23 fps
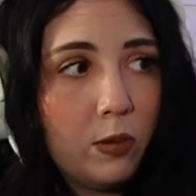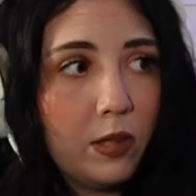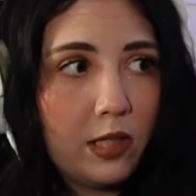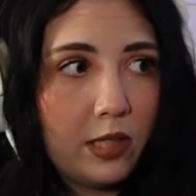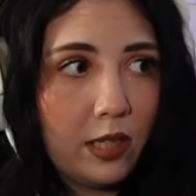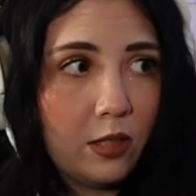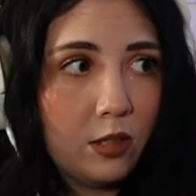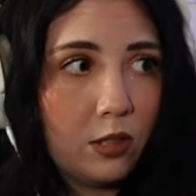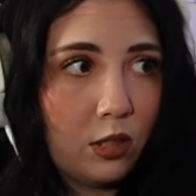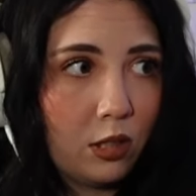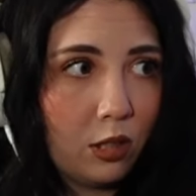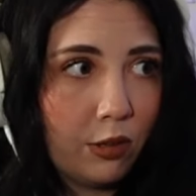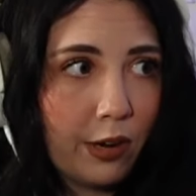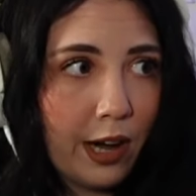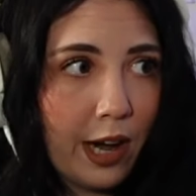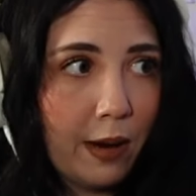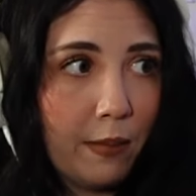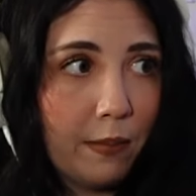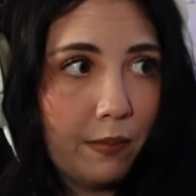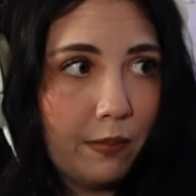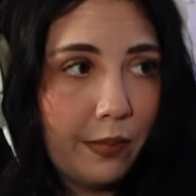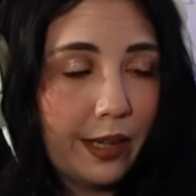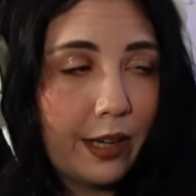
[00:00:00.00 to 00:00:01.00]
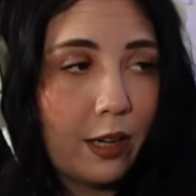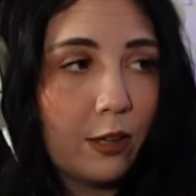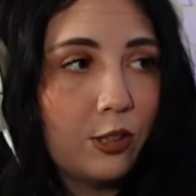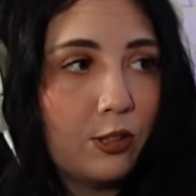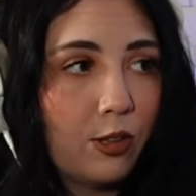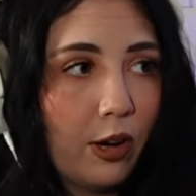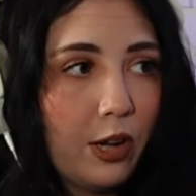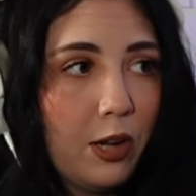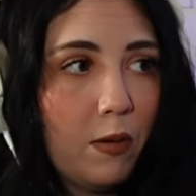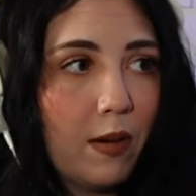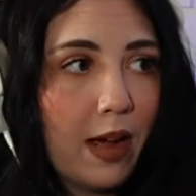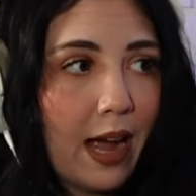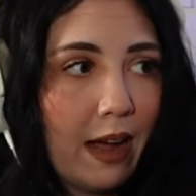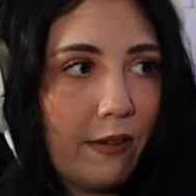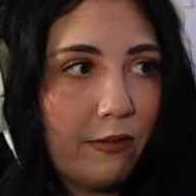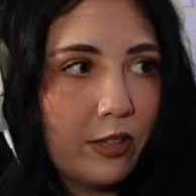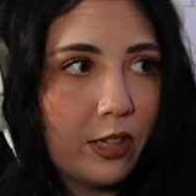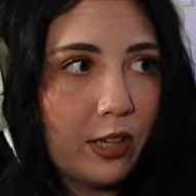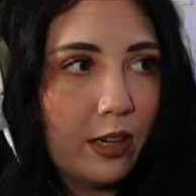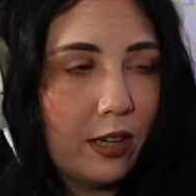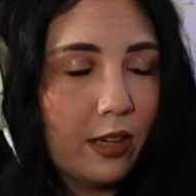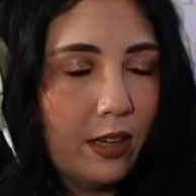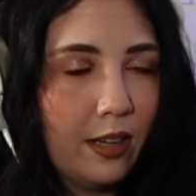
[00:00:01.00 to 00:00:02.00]
his Instagram, like, I'll show you
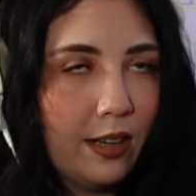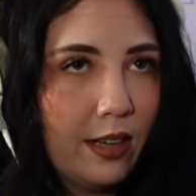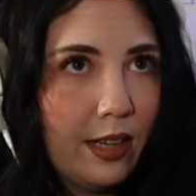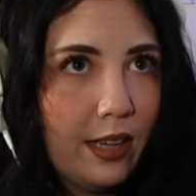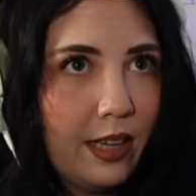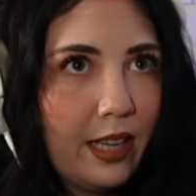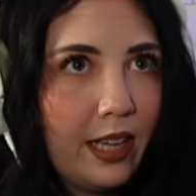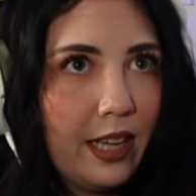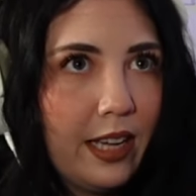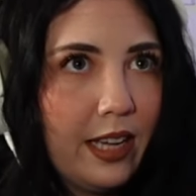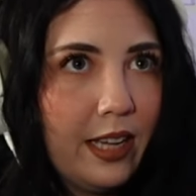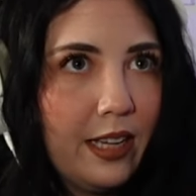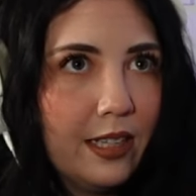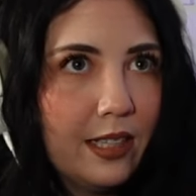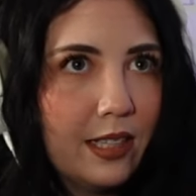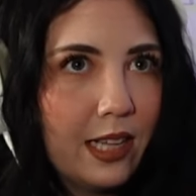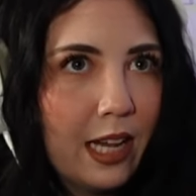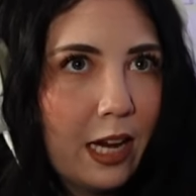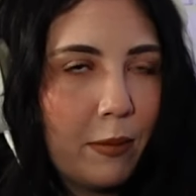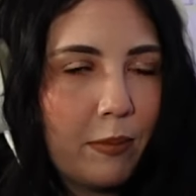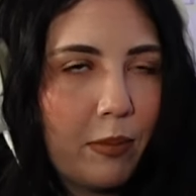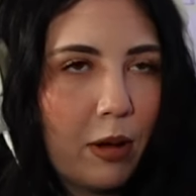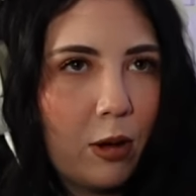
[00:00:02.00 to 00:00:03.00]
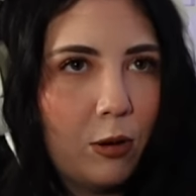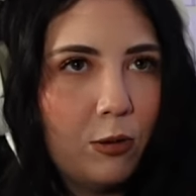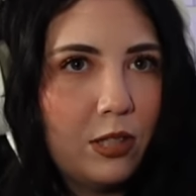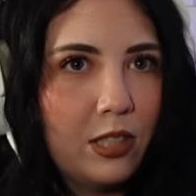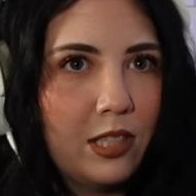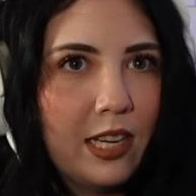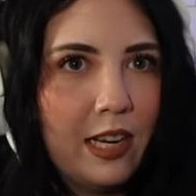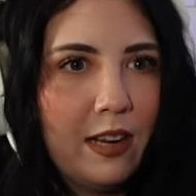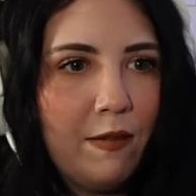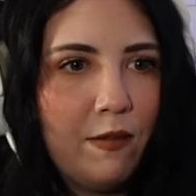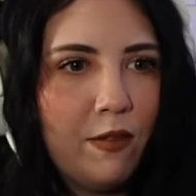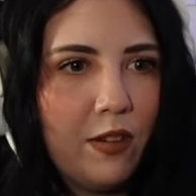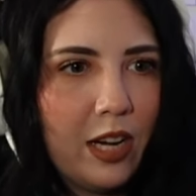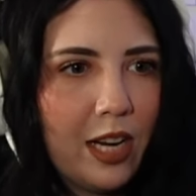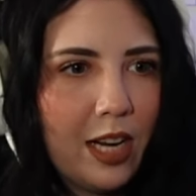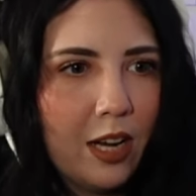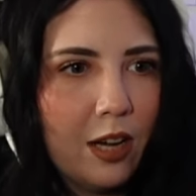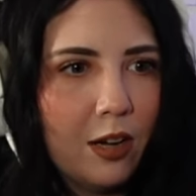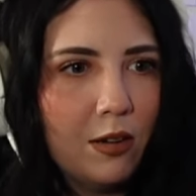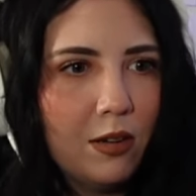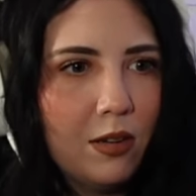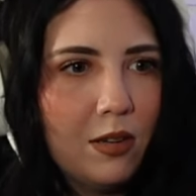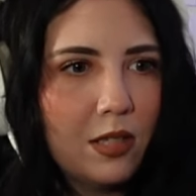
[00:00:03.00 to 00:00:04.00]
after, he's like posting
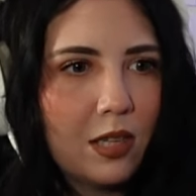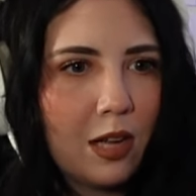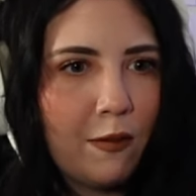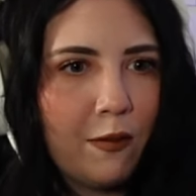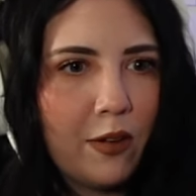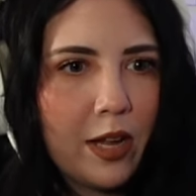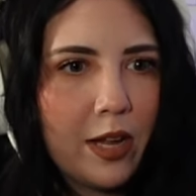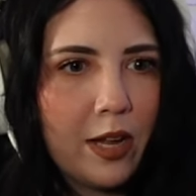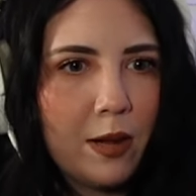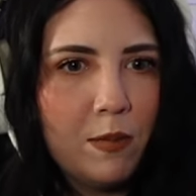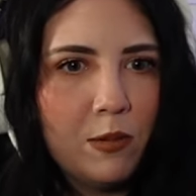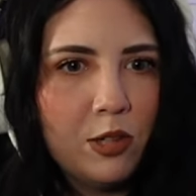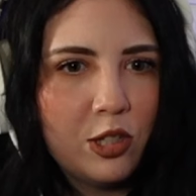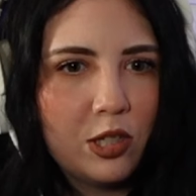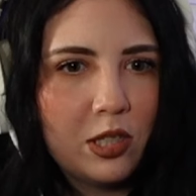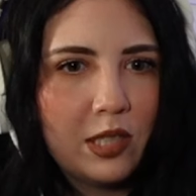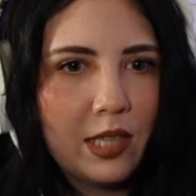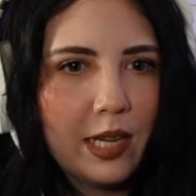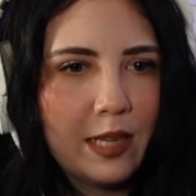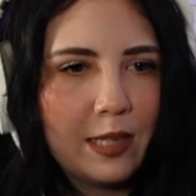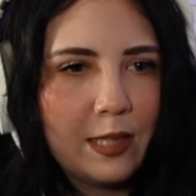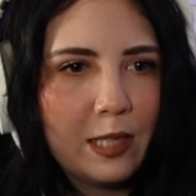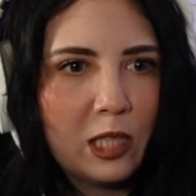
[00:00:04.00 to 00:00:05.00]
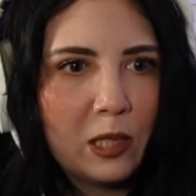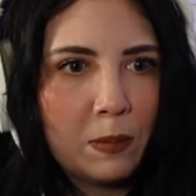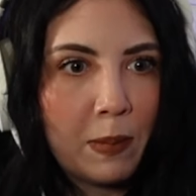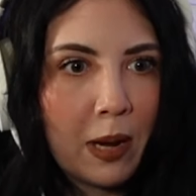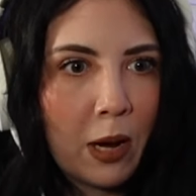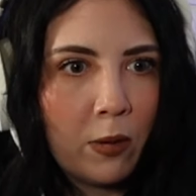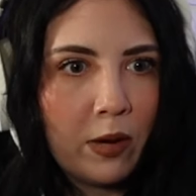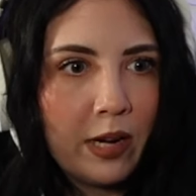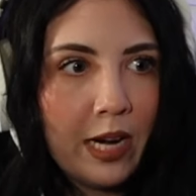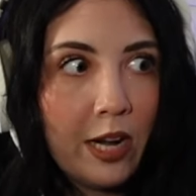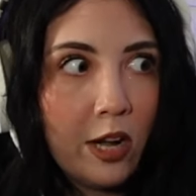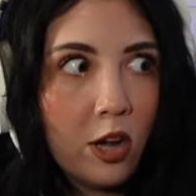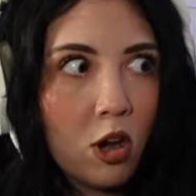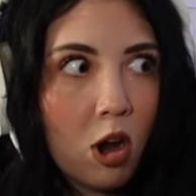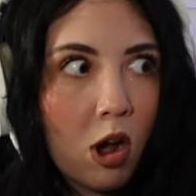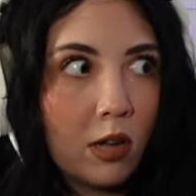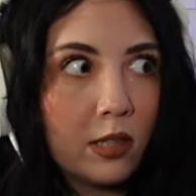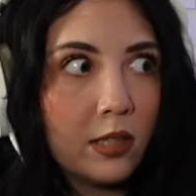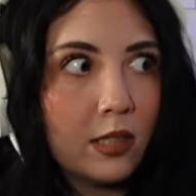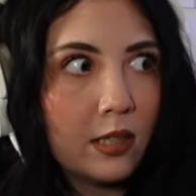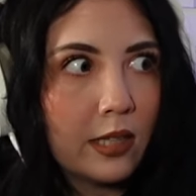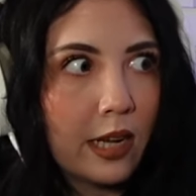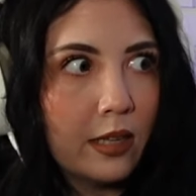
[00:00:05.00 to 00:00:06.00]
videos of him just like spouting
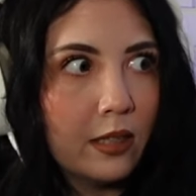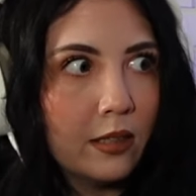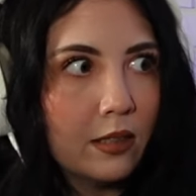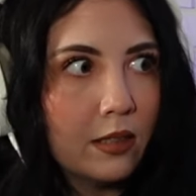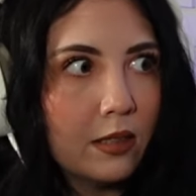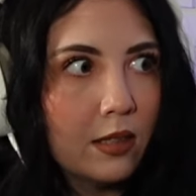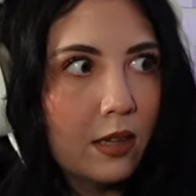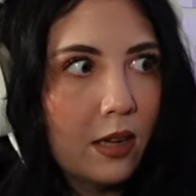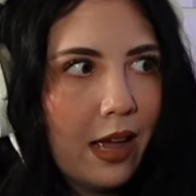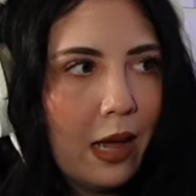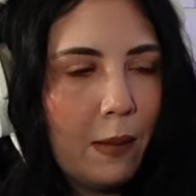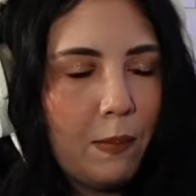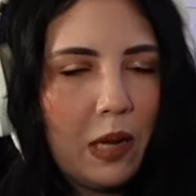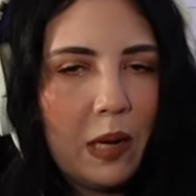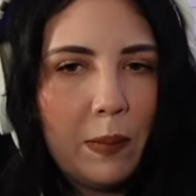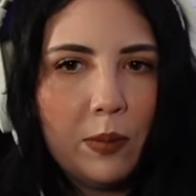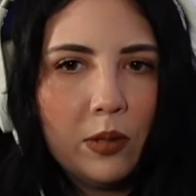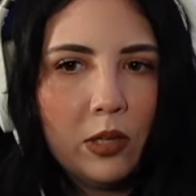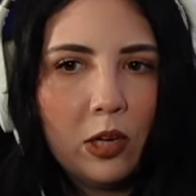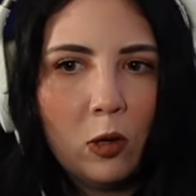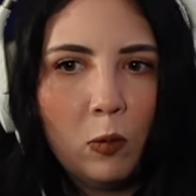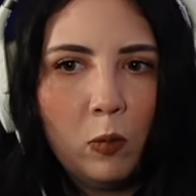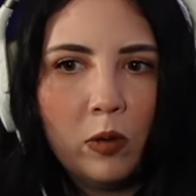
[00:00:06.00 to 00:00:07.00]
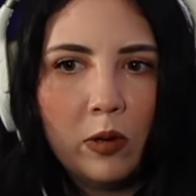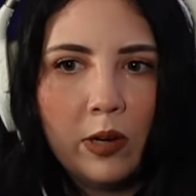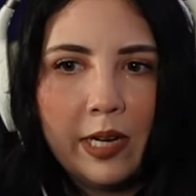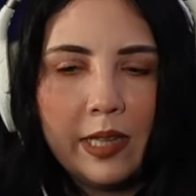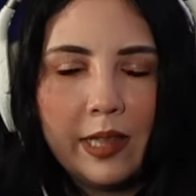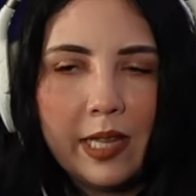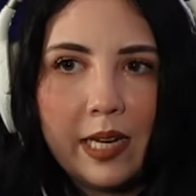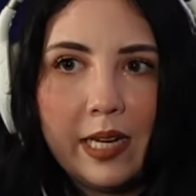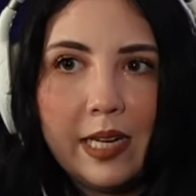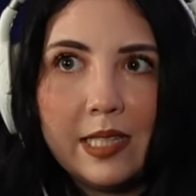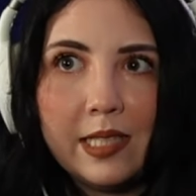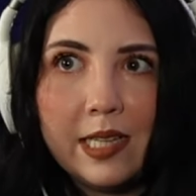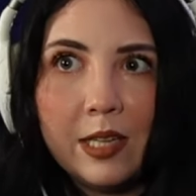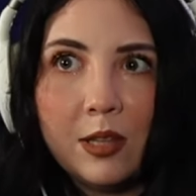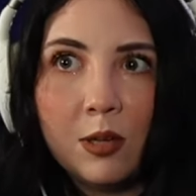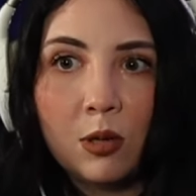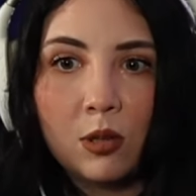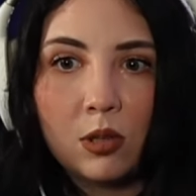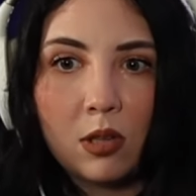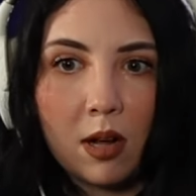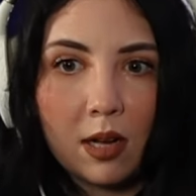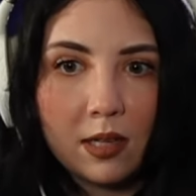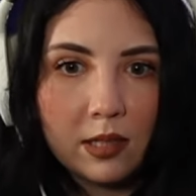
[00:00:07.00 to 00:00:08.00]
nonsense. And people are worried that he's either
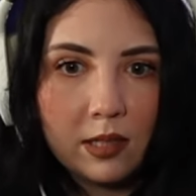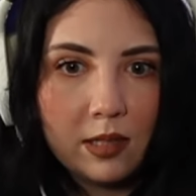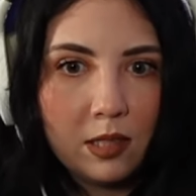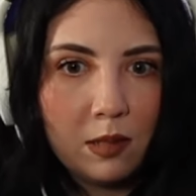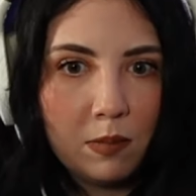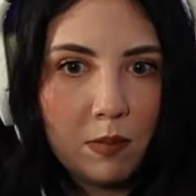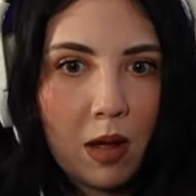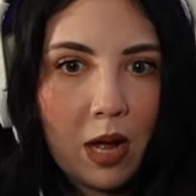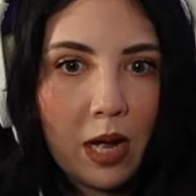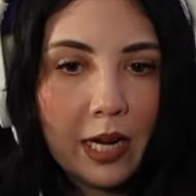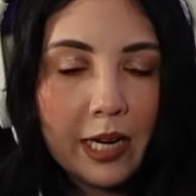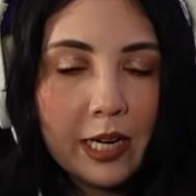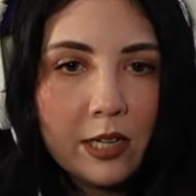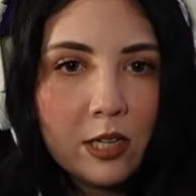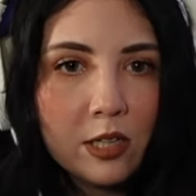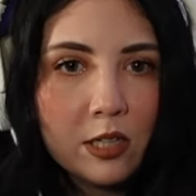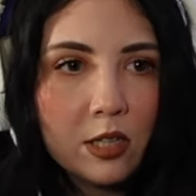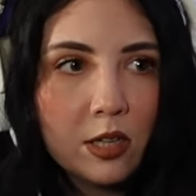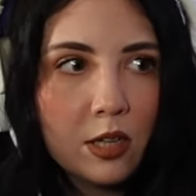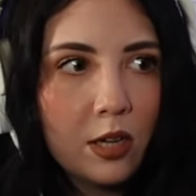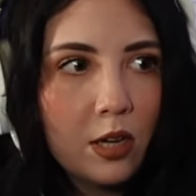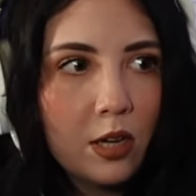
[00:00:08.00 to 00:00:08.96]
lost his mind